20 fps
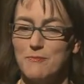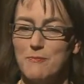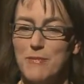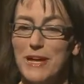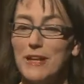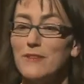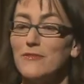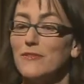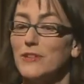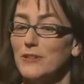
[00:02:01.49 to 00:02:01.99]

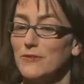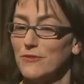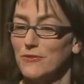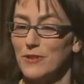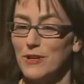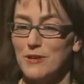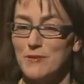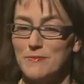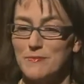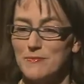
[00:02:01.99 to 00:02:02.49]
benefit
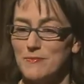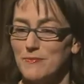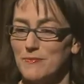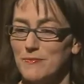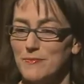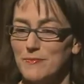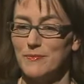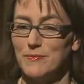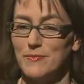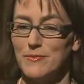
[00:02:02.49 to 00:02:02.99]
from
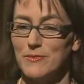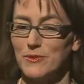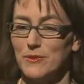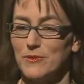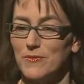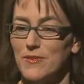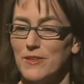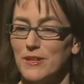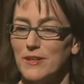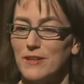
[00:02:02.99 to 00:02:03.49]

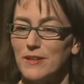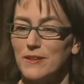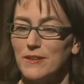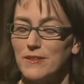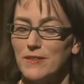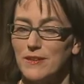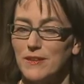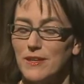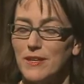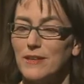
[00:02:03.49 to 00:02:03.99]
sort of
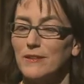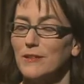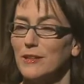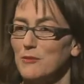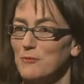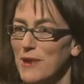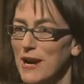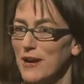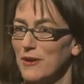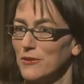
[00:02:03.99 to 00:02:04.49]
the
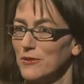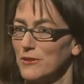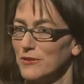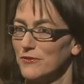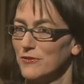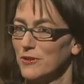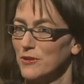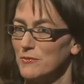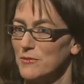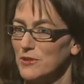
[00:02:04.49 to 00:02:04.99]
healing power
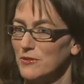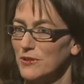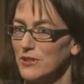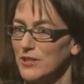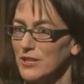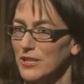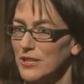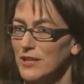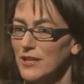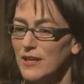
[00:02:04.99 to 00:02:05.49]
of
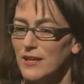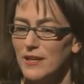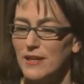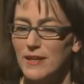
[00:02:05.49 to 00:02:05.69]
community,